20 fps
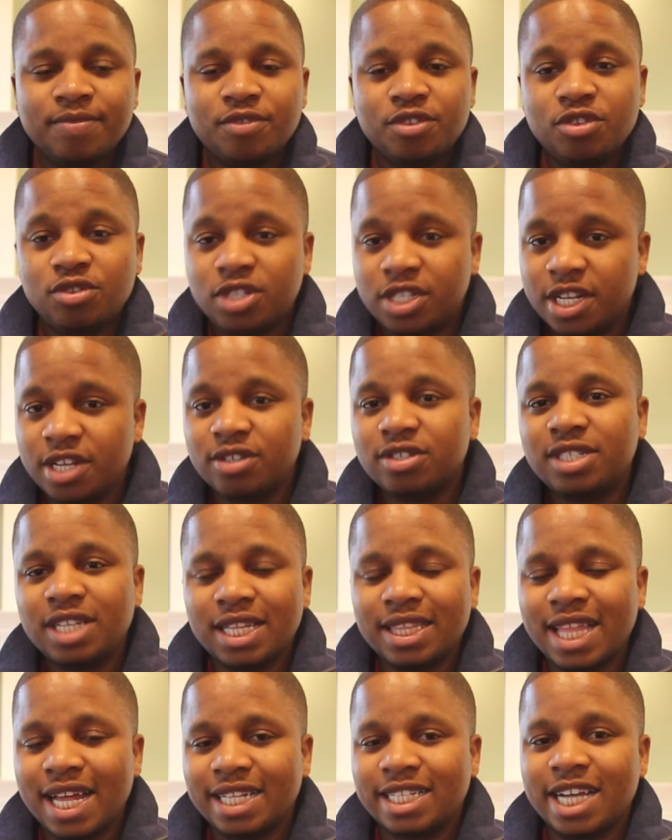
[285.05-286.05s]
you'd still
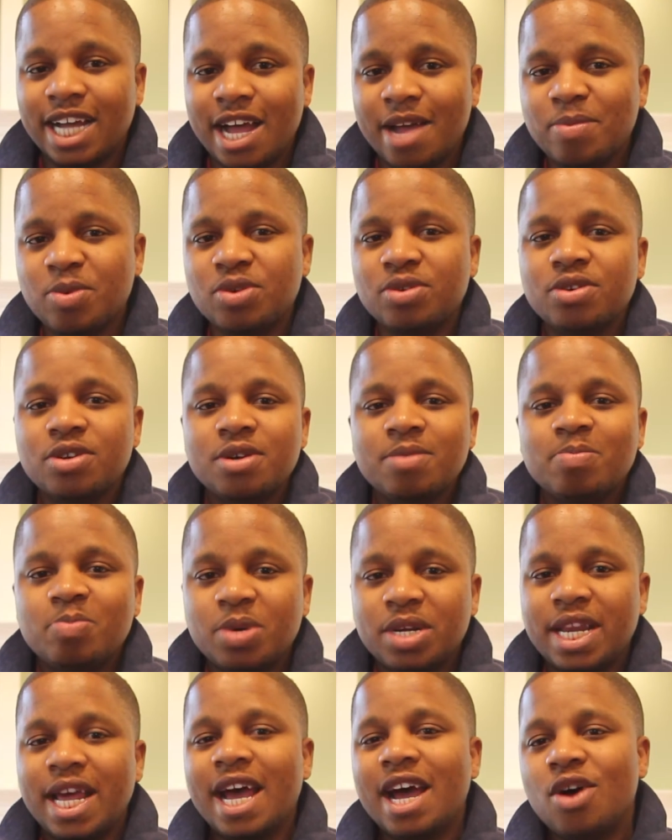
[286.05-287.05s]
set that timer.
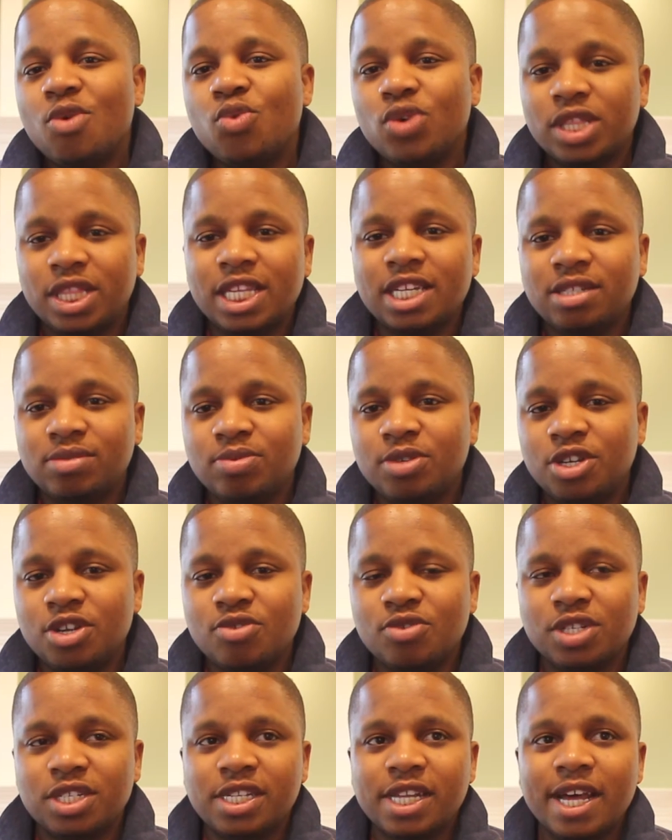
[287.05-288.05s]
But now what this would
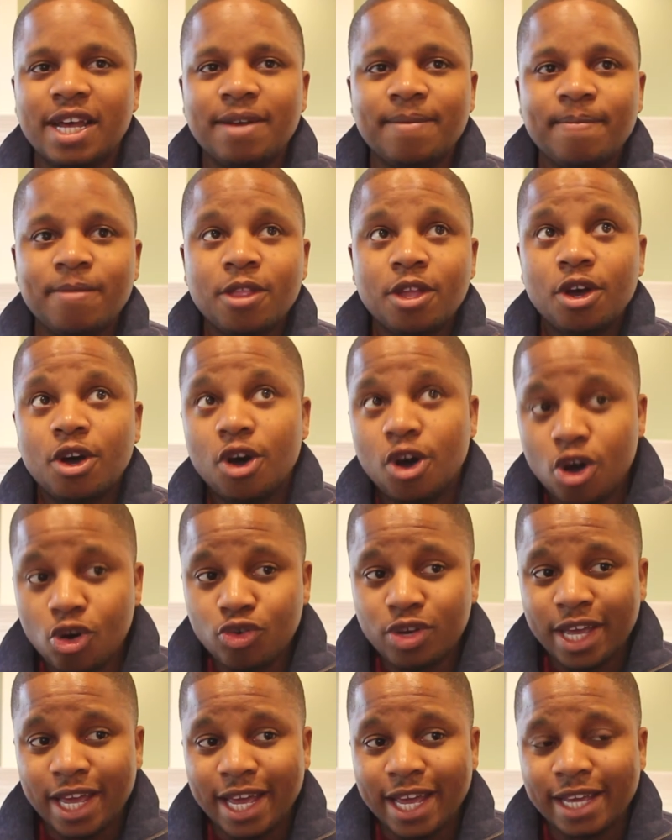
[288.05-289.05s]
do is say,
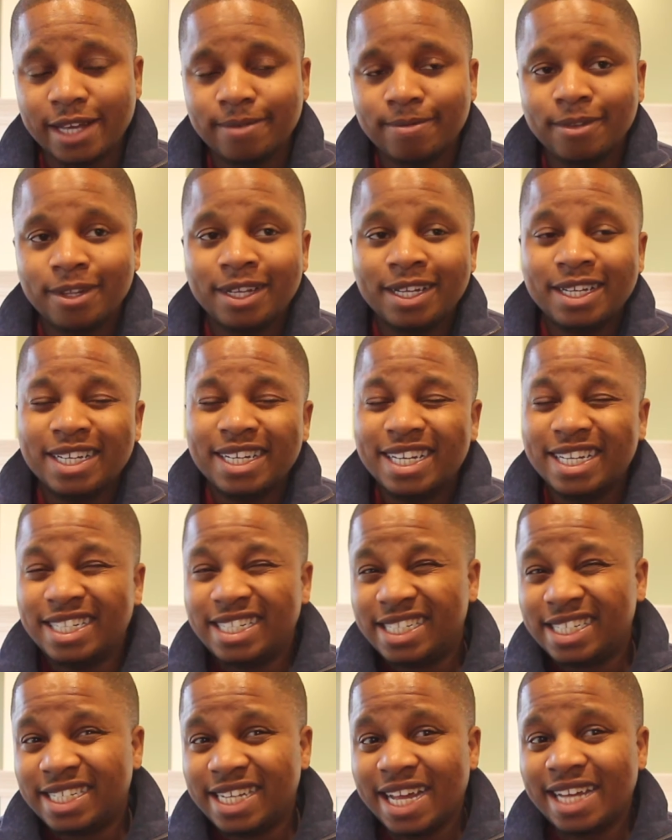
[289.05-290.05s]
okay, we're
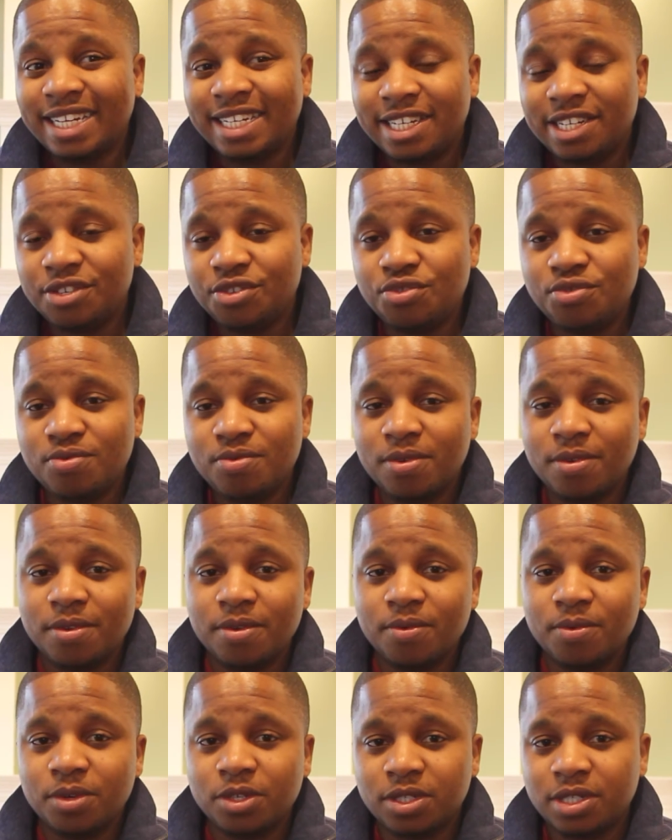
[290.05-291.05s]
set
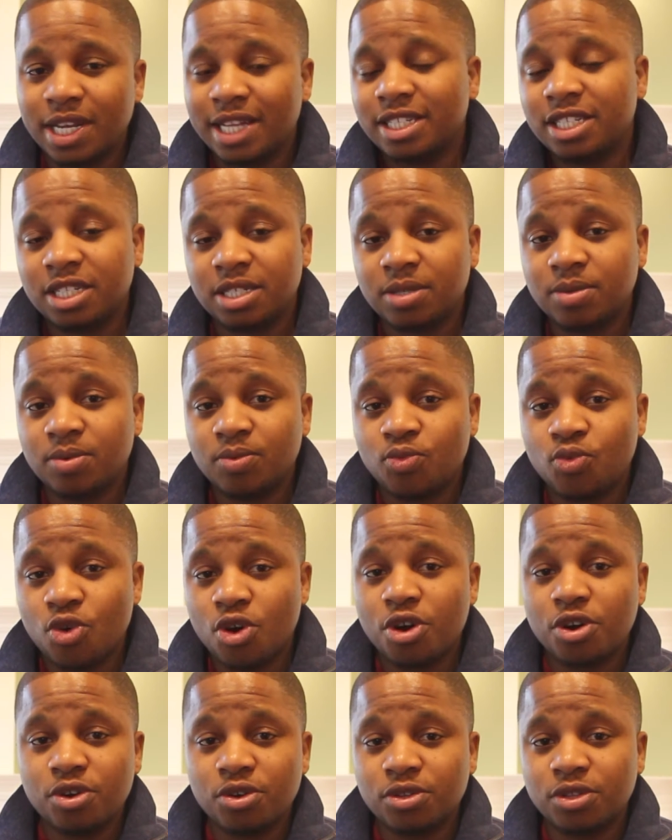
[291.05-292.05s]
to
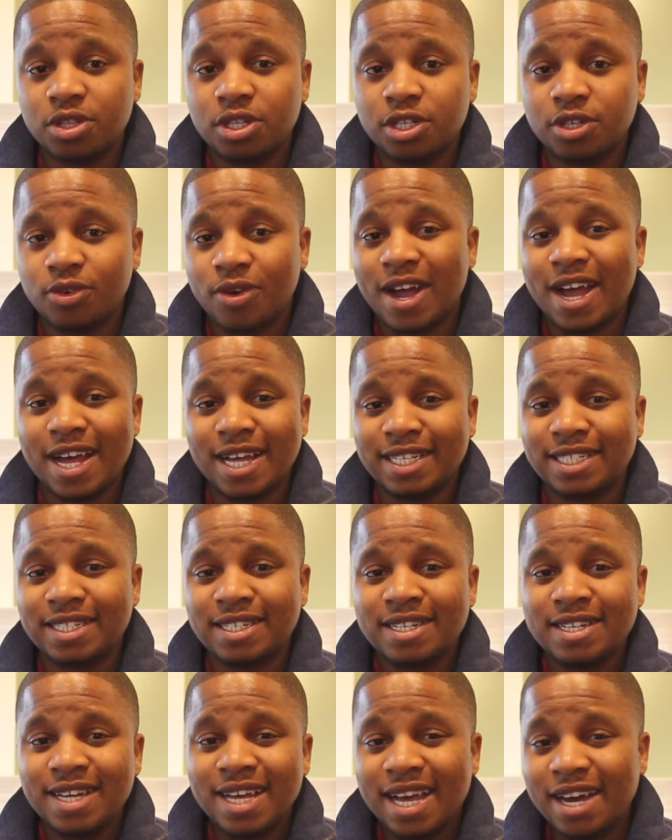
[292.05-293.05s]
water the grass
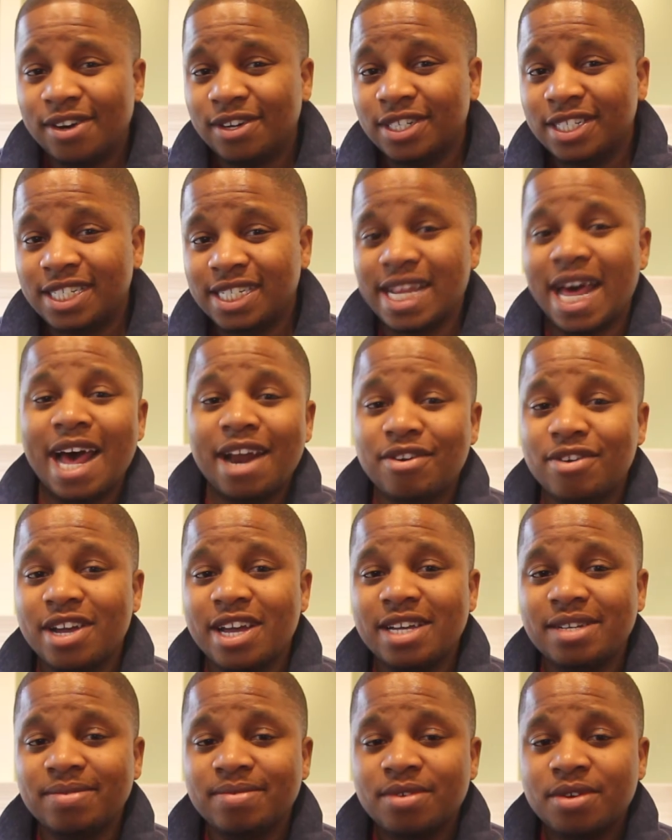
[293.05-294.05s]
on
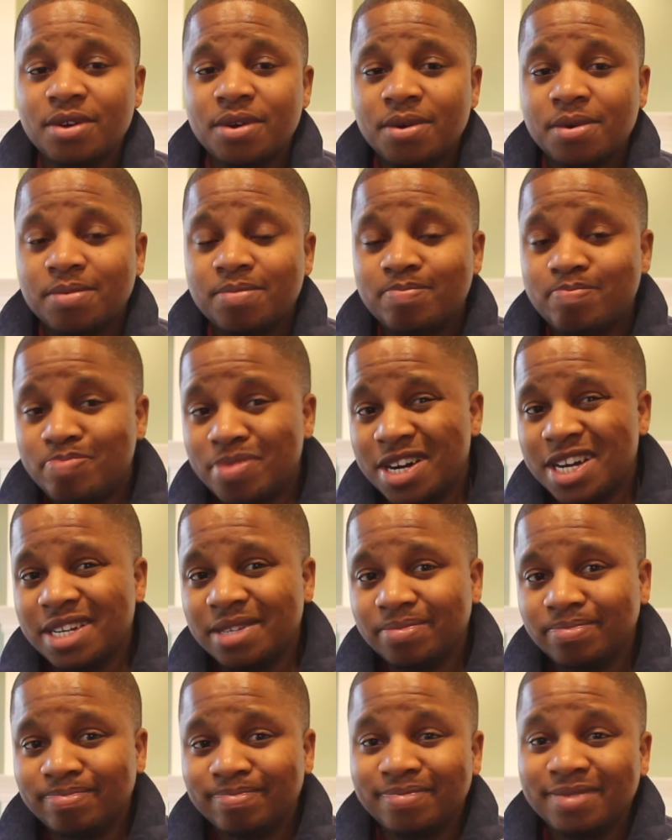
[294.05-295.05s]
Saturday, but
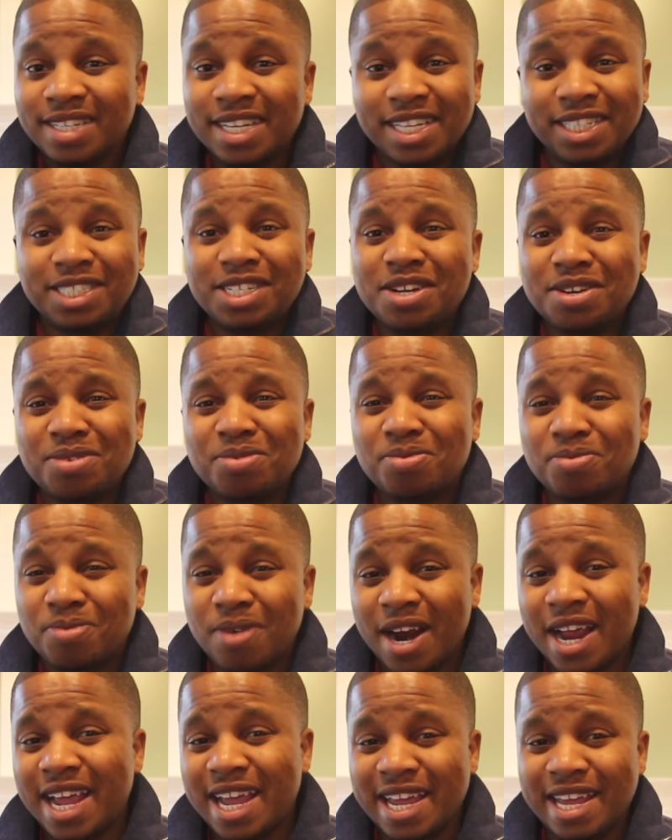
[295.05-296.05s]
it's gonna
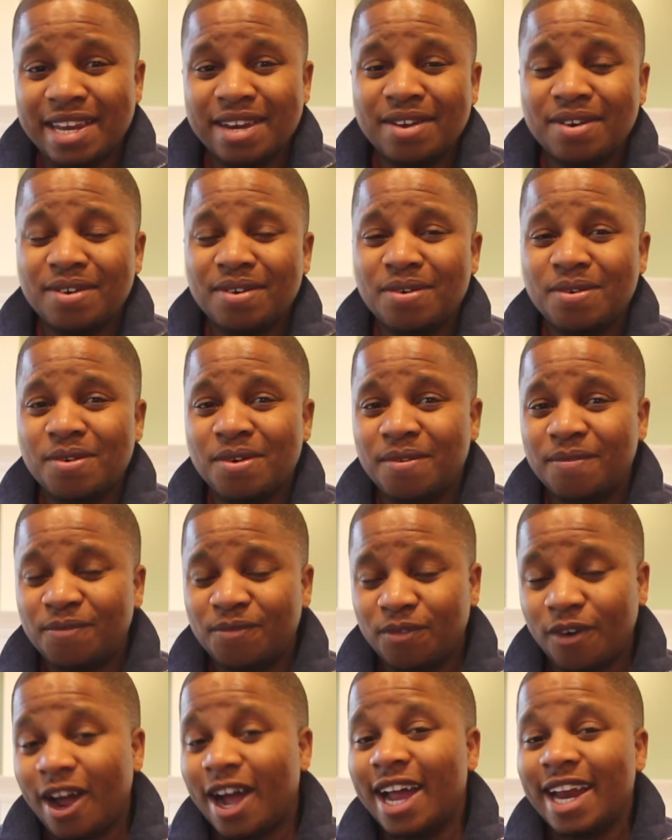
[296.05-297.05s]
rain on
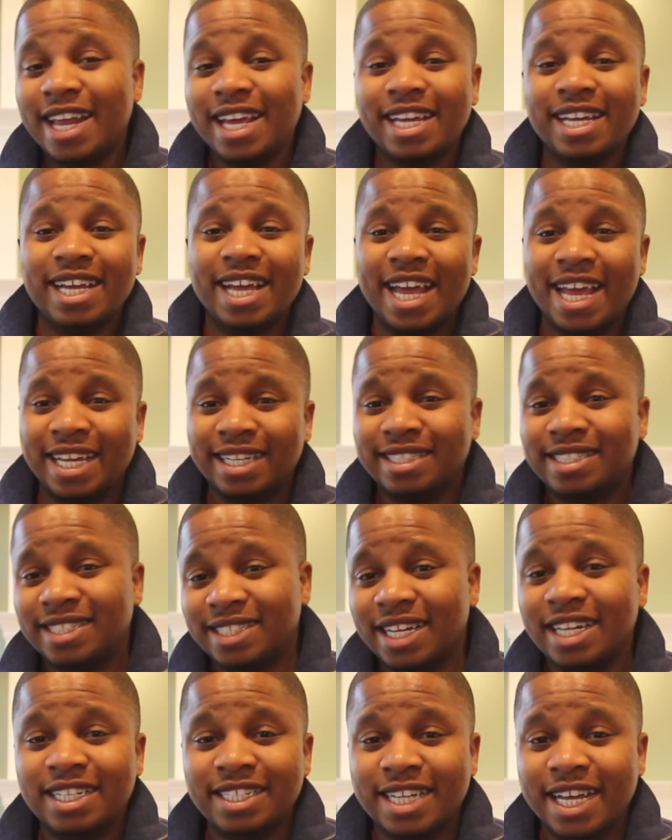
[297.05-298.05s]
Friday and
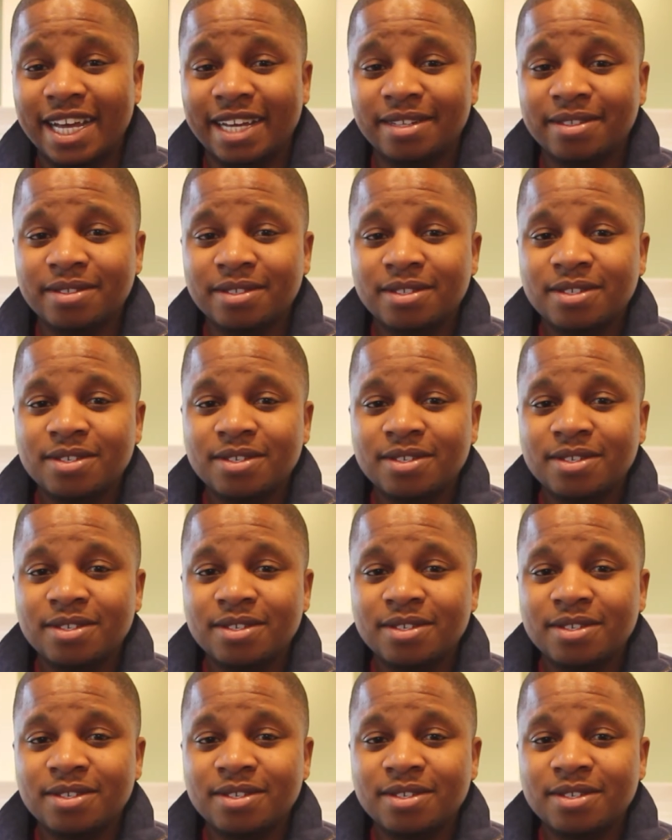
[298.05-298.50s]
Sunday.